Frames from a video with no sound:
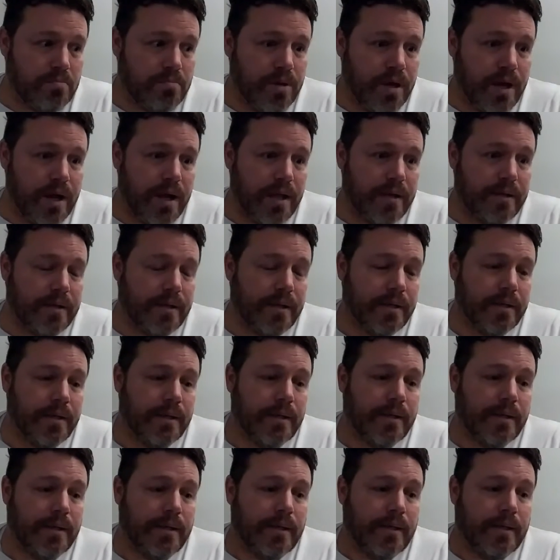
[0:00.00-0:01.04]
But
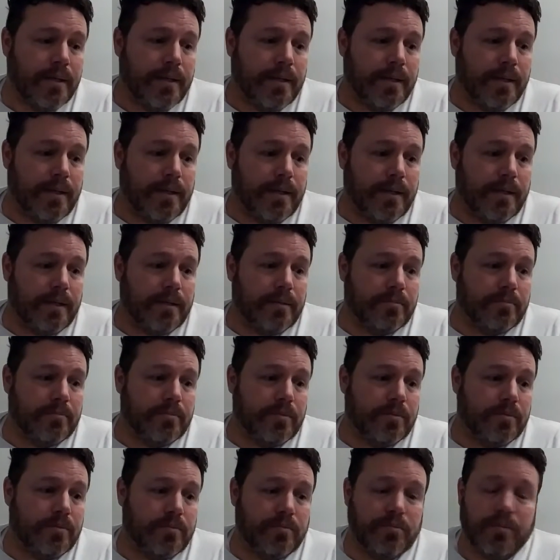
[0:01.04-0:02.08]

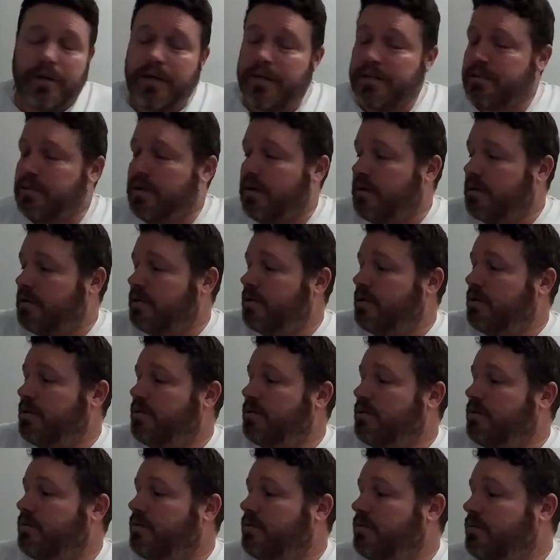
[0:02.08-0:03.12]
what I started to
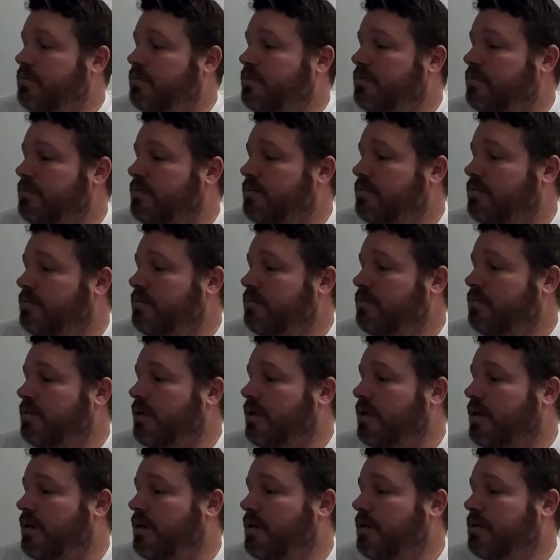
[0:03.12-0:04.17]
do
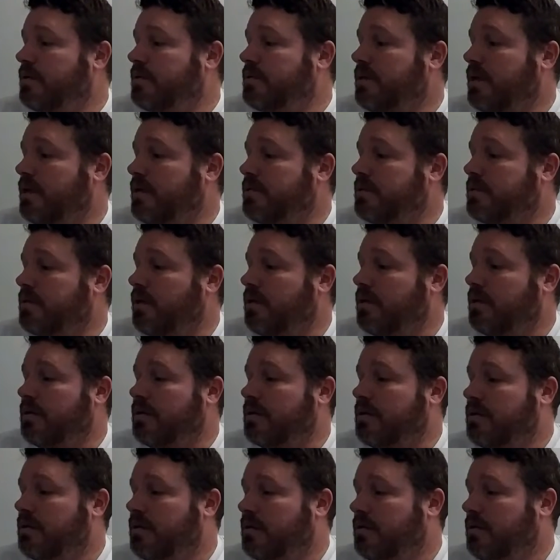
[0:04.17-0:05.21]
was I
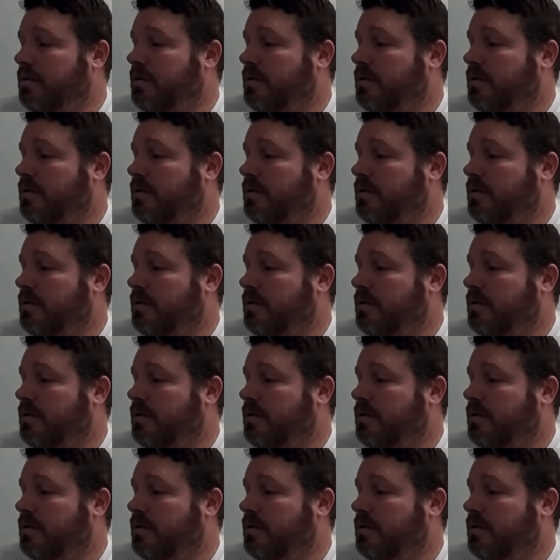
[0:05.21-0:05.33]
started